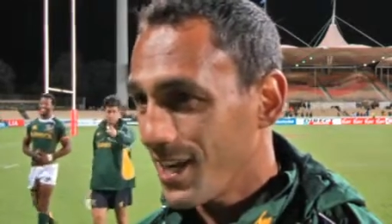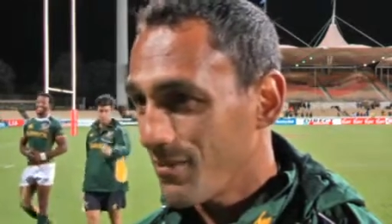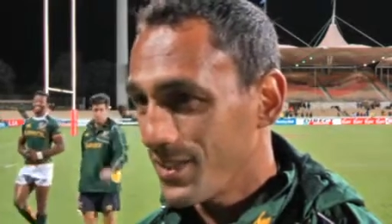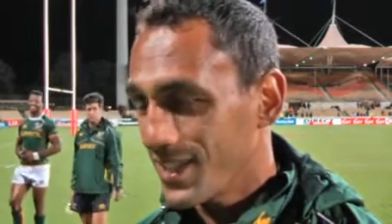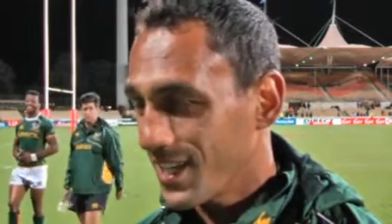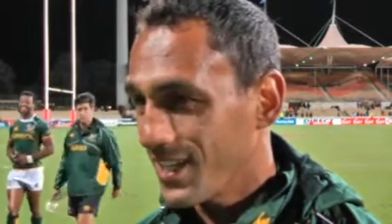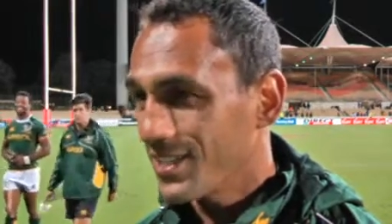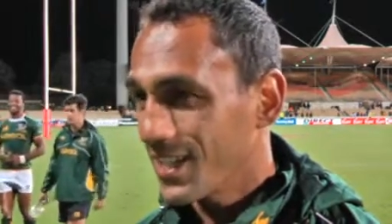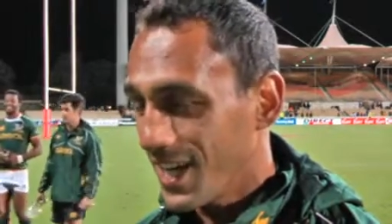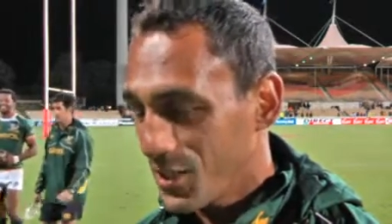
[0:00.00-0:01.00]
time is uh,
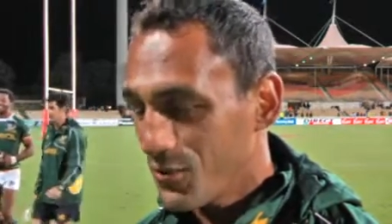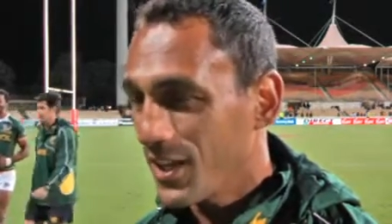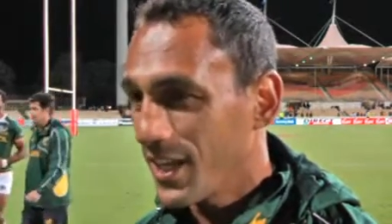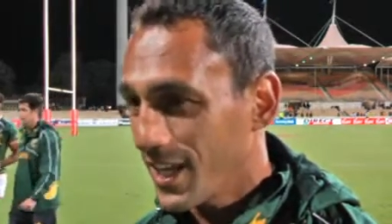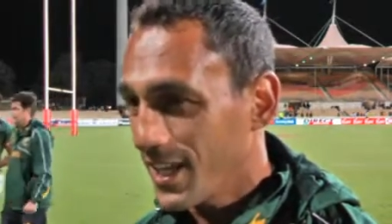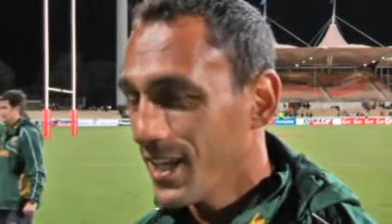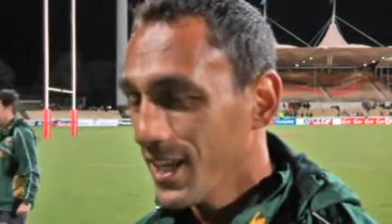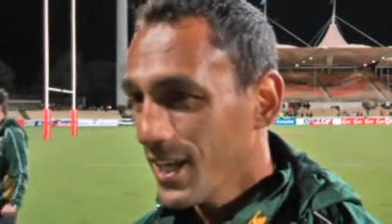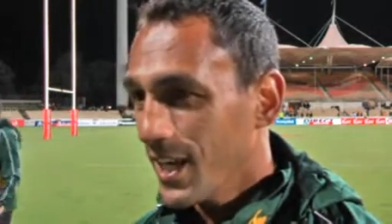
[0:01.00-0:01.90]
is a nice feeling, and